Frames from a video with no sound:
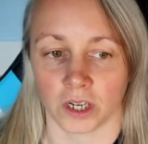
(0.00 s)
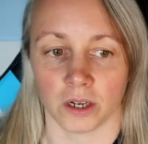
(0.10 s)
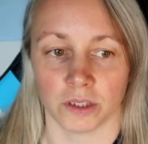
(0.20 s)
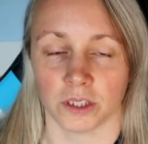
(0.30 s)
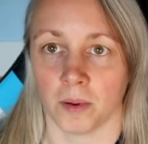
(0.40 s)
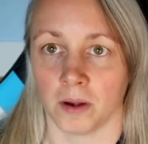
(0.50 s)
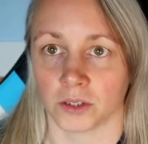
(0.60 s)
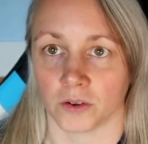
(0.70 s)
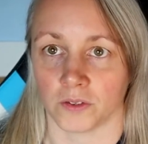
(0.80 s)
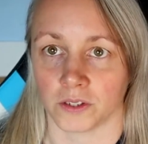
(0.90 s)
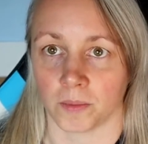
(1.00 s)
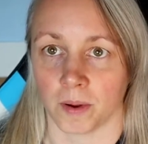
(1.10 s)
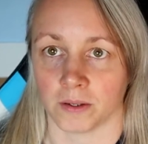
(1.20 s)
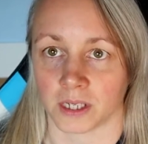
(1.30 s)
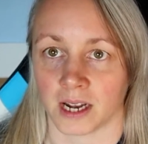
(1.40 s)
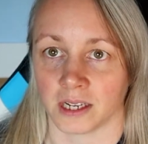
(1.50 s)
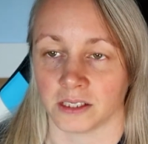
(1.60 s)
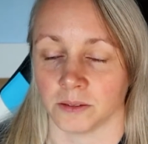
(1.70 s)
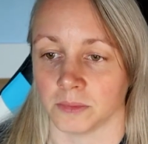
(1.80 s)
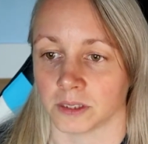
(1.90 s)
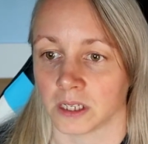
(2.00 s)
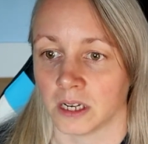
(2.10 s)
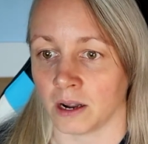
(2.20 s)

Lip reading: go to the post office to post items.